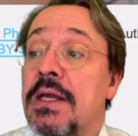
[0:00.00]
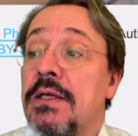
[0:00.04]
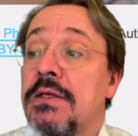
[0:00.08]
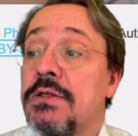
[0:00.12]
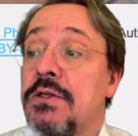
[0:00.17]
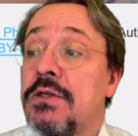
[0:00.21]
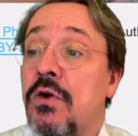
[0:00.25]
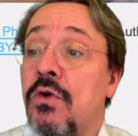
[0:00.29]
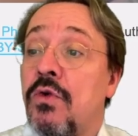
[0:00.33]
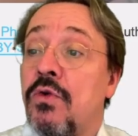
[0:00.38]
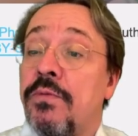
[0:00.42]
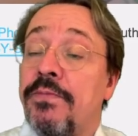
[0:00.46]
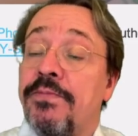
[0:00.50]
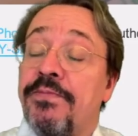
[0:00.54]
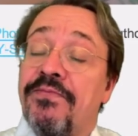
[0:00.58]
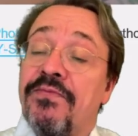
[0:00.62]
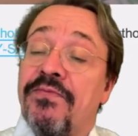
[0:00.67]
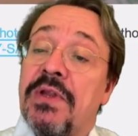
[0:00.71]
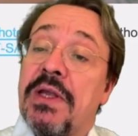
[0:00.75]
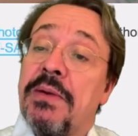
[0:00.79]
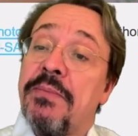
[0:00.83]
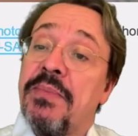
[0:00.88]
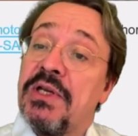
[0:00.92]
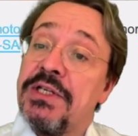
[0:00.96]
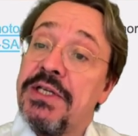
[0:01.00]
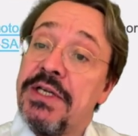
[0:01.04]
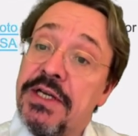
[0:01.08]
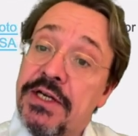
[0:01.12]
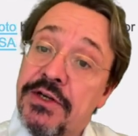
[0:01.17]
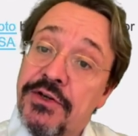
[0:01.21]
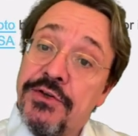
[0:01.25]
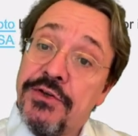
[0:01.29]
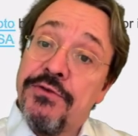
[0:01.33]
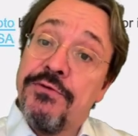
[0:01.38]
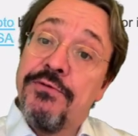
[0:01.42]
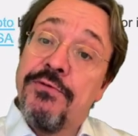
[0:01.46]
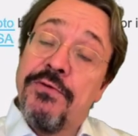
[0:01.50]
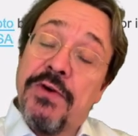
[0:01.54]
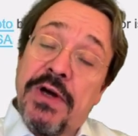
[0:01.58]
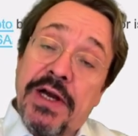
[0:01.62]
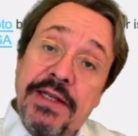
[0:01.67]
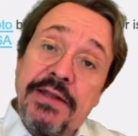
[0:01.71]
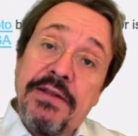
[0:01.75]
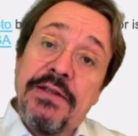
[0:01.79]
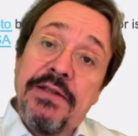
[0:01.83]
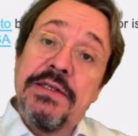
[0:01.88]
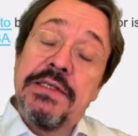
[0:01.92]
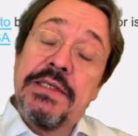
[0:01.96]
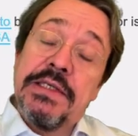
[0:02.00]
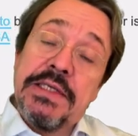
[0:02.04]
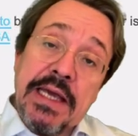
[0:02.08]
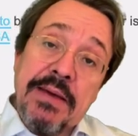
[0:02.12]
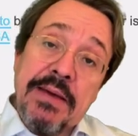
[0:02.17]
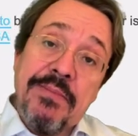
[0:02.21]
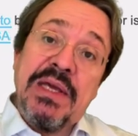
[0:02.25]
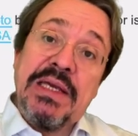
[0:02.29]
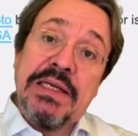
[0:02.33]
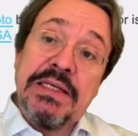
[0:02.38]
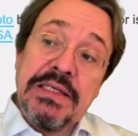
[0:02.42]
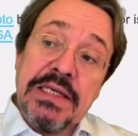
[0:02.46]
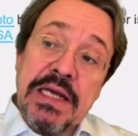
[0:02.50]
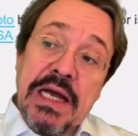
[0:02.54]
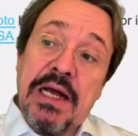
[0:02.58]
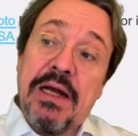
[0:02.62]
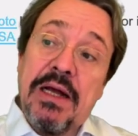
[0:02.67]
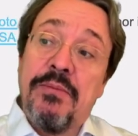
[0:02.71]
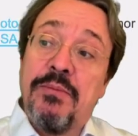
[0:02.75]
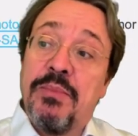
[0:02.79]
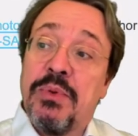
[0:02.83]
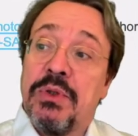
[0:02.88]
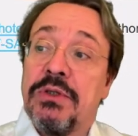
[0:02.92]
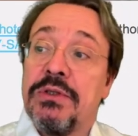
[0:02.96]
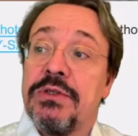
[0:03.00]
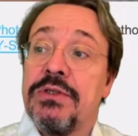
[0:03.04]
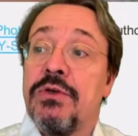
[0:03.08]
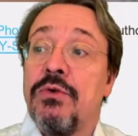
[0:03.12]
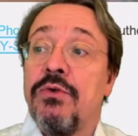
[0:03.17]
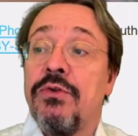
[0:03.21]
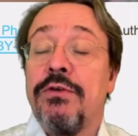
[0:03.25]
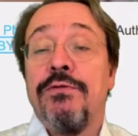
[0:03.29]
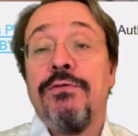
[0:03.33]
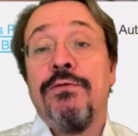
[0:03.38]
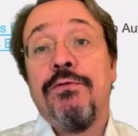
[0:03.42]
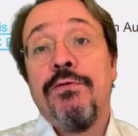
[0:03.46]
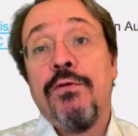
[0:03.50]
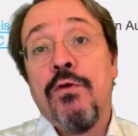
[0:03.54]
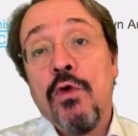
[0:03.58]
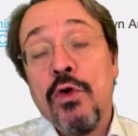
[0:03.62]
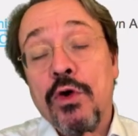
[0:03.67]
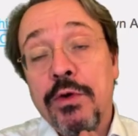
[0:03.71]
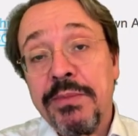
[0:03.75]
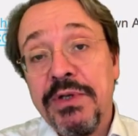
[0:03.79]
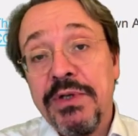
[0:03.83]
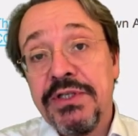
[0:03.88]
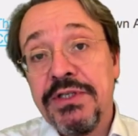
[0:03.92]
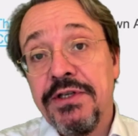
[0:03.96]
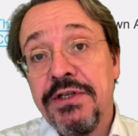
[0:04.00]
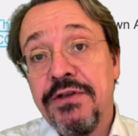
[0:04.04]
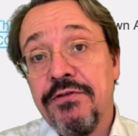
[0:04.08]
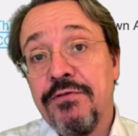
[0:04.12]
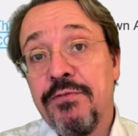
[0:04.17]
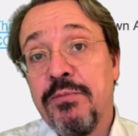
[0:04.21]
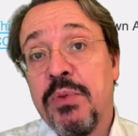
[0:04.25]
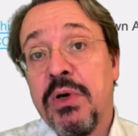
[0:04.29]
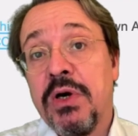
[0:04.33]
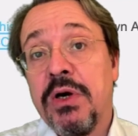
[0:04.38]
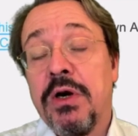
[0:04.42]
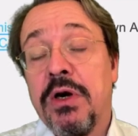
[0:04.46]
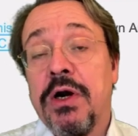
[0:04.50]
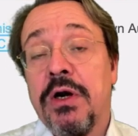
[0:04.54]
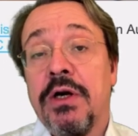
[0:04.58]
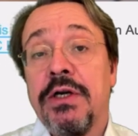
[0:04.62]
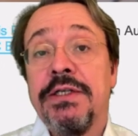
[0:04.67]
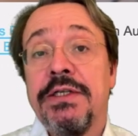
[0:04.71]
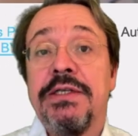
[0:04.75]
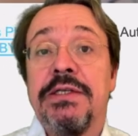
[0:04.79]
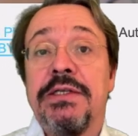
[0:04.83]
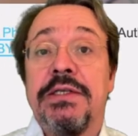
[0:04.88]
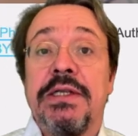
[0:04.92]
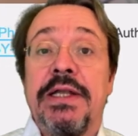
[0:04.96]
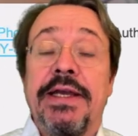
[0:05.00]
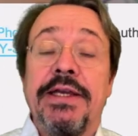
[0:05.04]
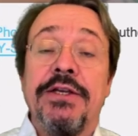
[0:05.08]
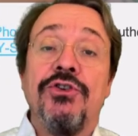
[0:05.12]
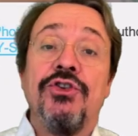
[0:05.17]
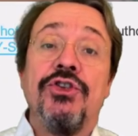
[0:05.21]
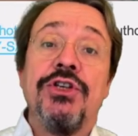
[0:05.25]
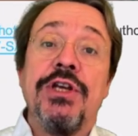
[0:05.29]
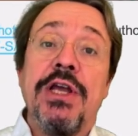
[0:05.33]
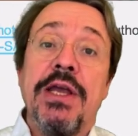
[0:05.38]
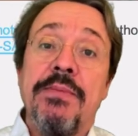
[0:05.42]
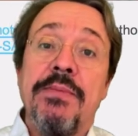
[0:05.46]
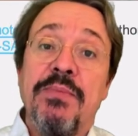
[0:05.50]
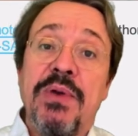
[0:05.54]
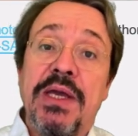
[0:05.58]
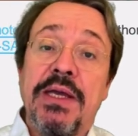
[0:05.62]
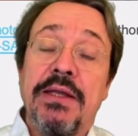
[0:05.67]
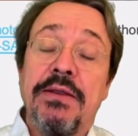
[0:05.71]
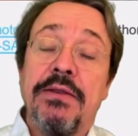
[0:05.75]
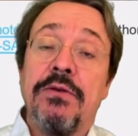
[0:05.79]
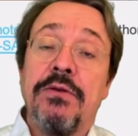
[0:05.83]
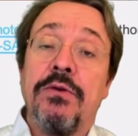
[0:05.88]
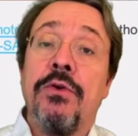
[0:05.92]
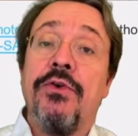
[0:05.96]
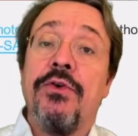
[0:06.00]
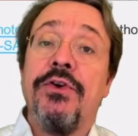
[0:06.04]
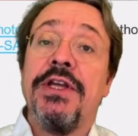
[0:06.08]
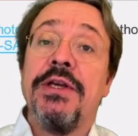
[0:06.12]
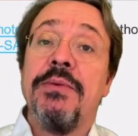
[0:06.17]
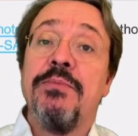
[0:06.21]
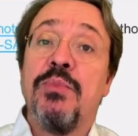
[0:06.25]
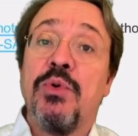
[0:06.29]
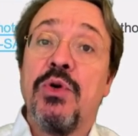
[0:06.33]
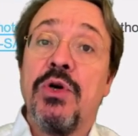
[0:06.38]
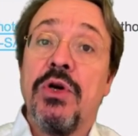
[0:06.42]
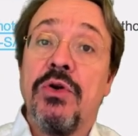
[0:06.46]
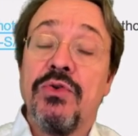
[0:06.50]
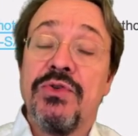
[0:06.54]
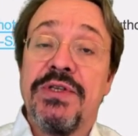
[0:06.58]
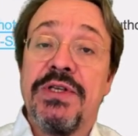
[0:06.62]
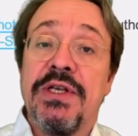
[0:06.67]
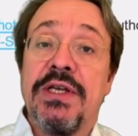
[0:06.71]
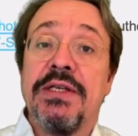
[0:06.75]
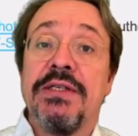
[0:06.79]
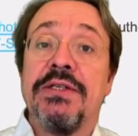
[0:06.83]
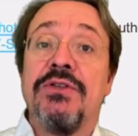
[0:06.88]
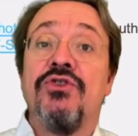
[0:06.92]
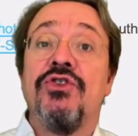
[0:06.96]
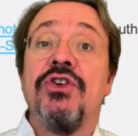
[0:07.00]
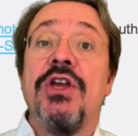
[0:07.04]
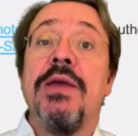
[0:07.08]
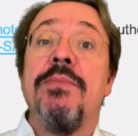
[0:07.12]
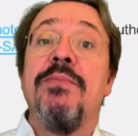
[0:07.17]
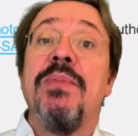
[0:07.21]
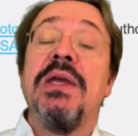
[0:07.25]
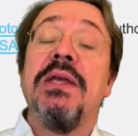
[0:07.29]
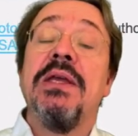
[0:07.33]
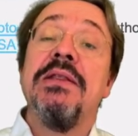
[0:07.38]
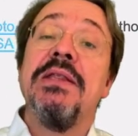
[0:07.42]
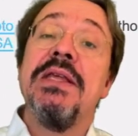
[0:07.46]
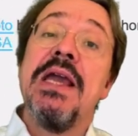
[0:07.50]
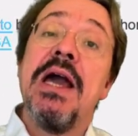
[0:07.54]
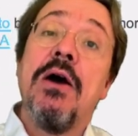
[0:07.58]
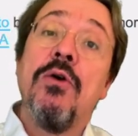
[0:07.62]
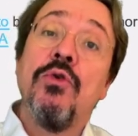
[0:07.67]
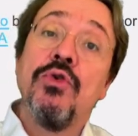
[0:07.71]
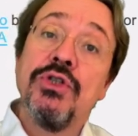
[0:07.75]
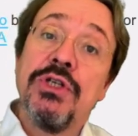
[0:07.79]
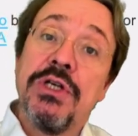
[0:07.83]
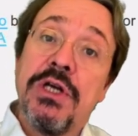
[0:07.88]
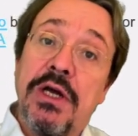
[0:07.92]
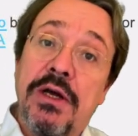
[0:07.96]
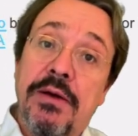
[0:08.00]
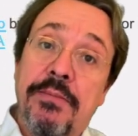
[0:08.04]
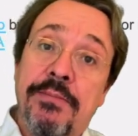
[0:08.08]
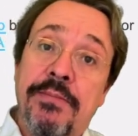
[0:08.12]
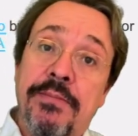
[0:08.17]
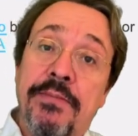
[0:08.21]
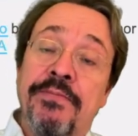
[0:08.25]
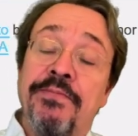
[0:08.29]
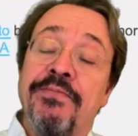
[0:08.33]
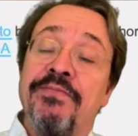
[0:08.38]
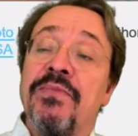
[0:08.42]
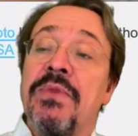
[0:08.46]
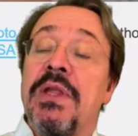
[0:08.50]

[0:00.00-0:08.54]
So, but here you find the same example. So the formative part is like shaping the learning process, shaping the outcome.